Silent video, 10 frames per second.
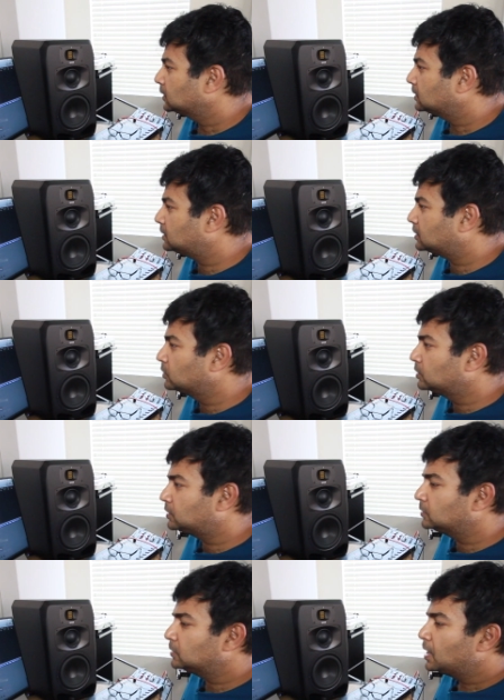This is cool
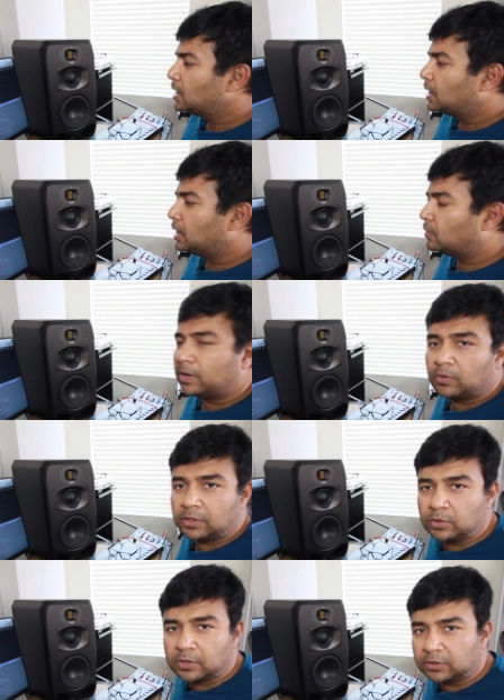too. What I want
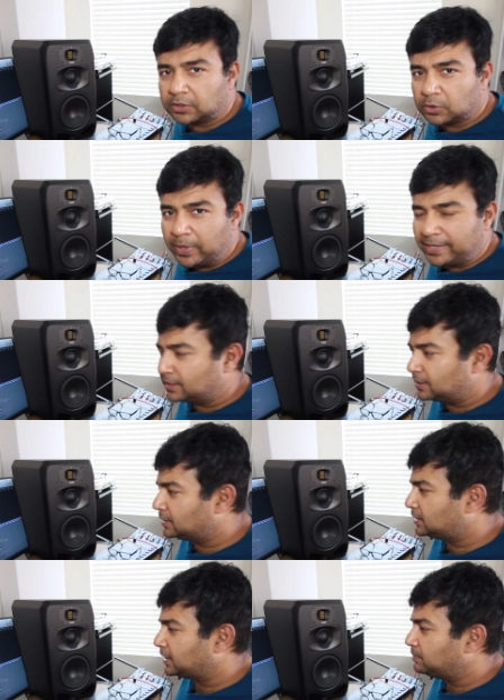to do is also squeeze in
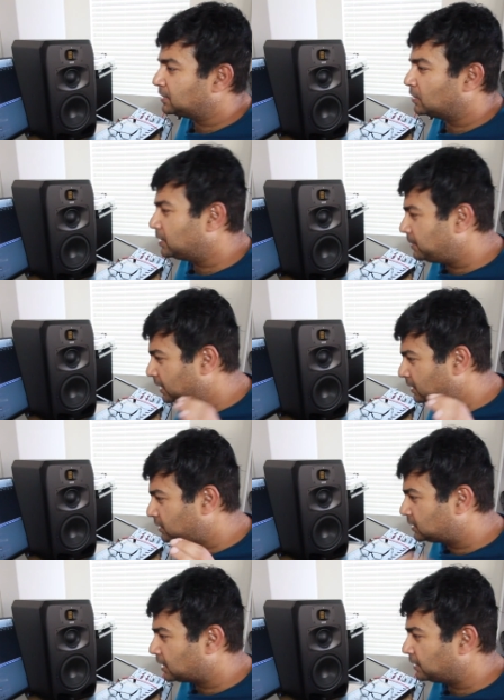this chime sound and make it
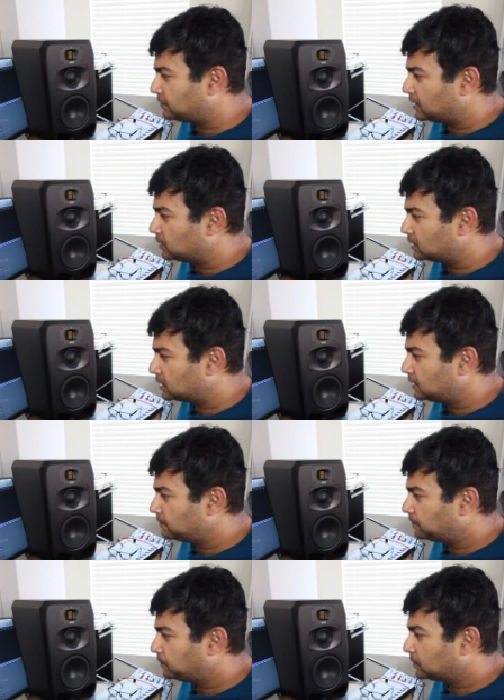just high frequency.
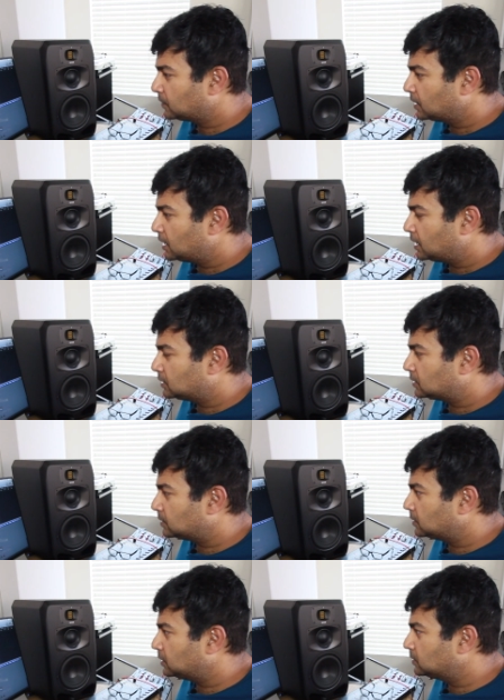So
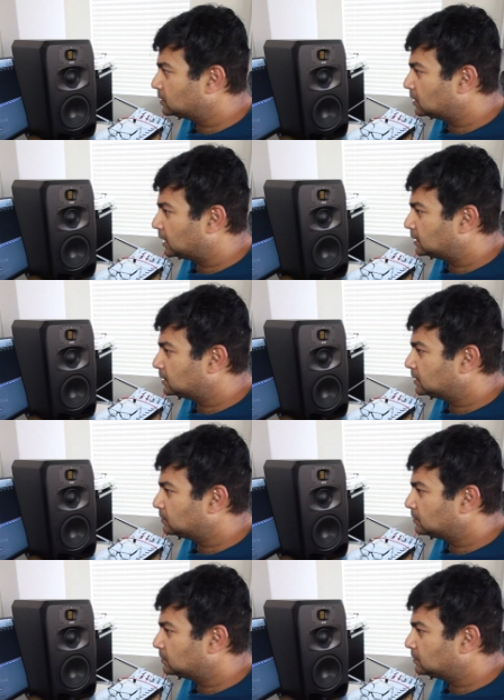I'm going to use Goliath.